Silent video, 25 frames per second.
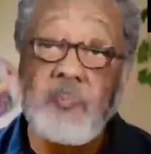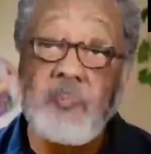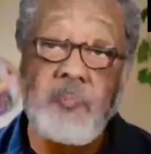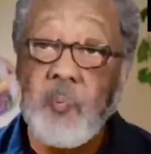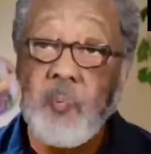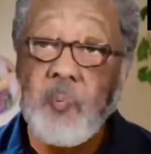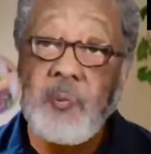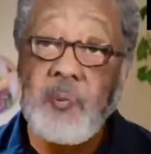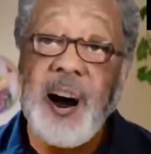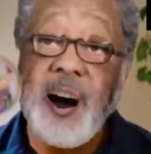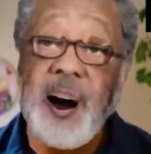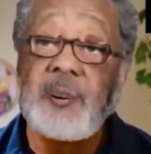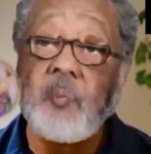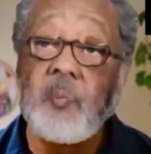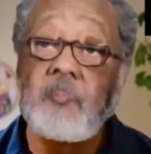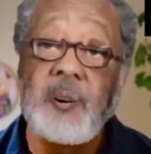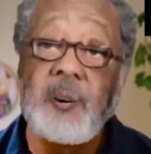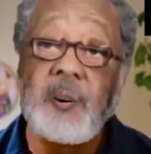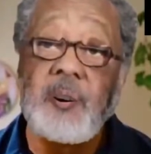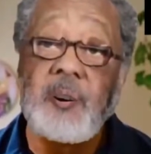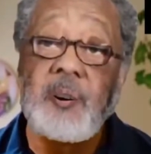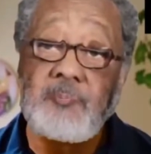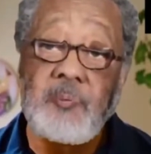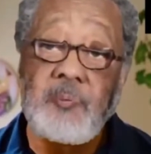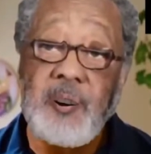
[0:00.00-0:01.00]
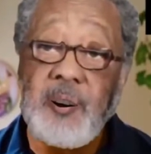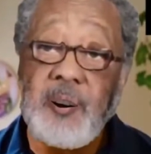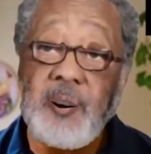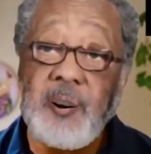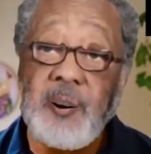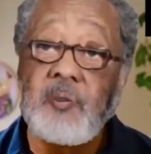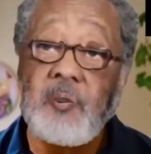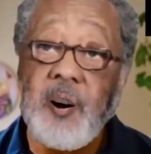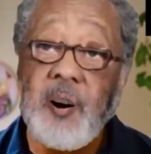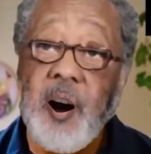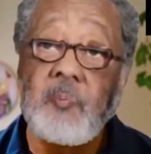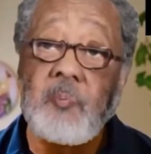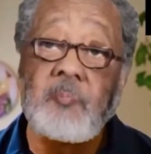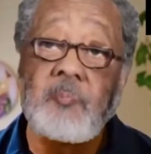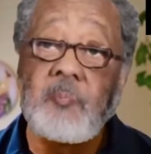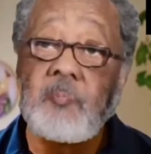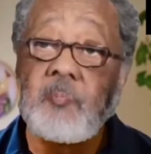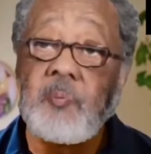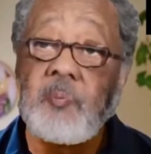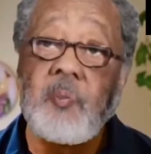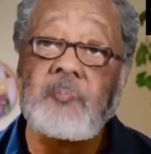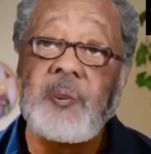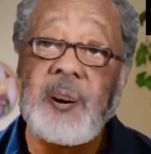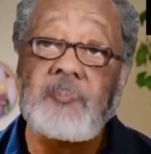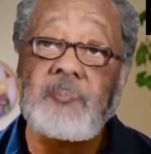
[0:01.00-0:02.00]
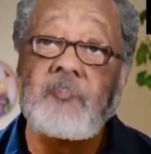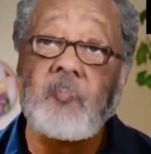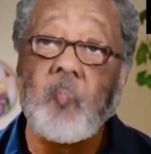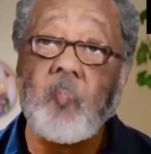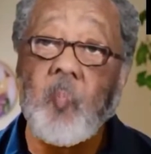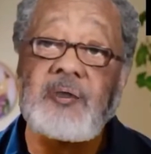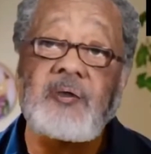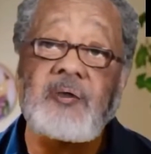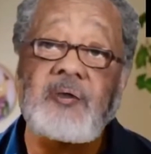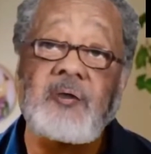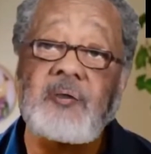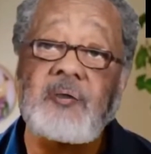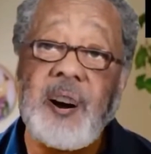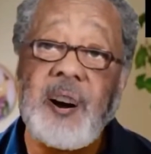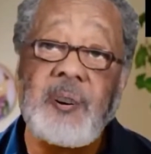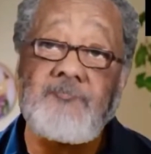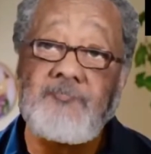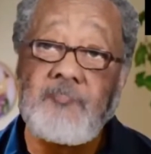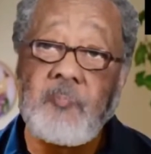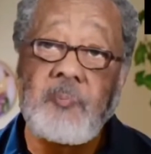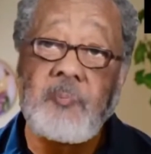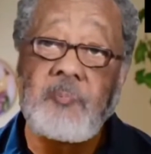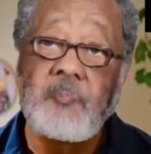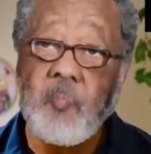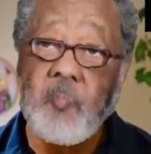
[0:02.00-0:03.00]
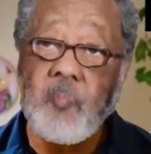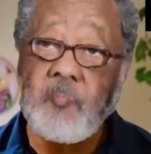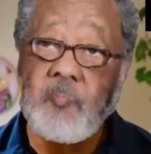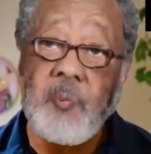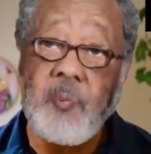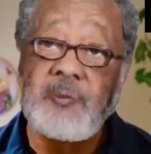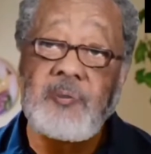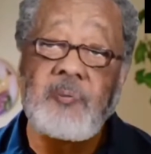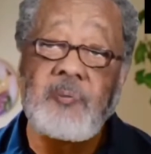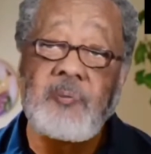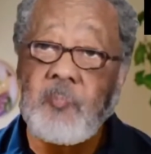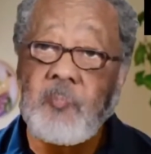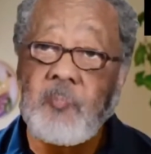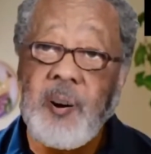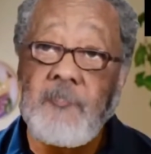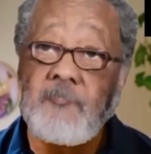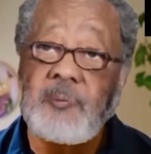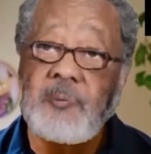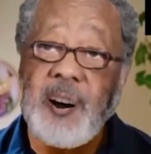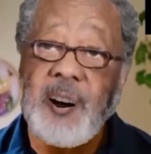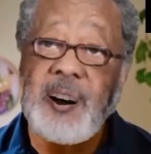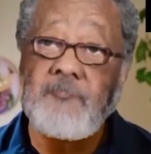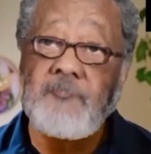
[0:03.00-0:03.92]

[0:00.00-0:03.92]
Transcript: you ain't going to be living here much longer with all them racists out front screaming and spray painting my